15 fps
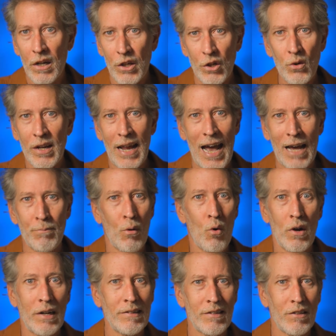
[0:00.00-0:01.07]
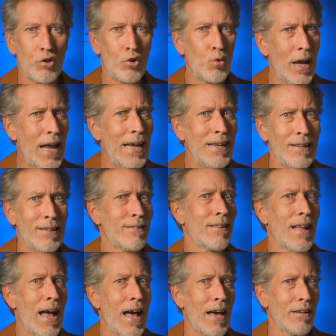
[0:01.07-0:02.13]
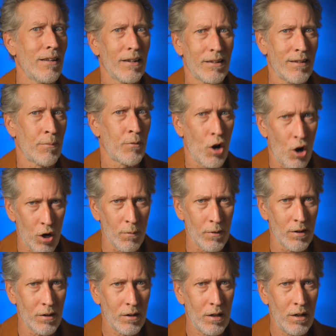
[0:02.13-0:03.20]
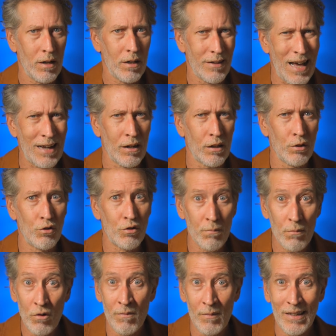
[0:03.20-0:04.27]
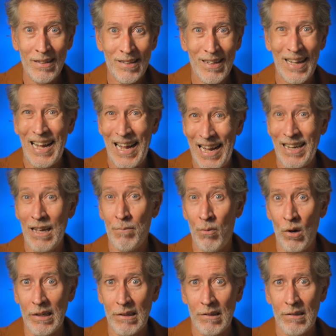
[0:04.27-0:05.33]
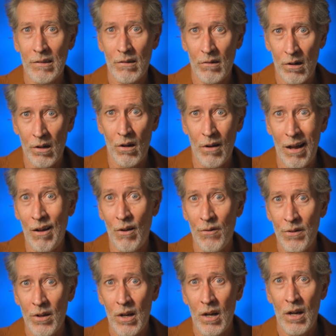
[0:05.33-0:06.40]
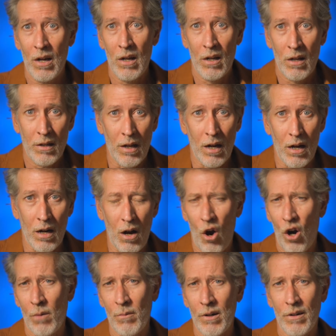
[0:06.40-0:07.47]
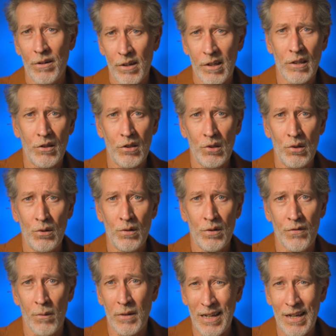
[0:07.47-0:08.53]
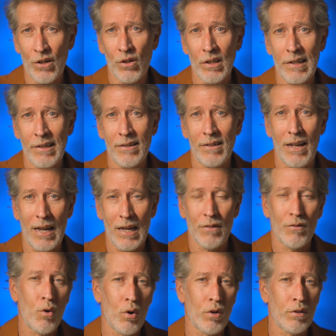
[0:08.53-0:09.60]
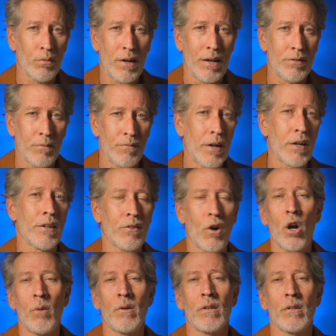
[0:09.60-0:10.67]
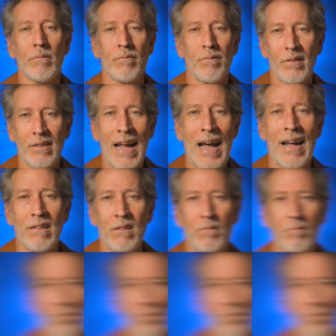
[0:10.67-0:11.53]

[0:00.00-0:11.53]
You can add points to any stat except armor. That includes movement and hit points, or health. Armor, you're going to choose from the gear list, and of course we have some various armor stats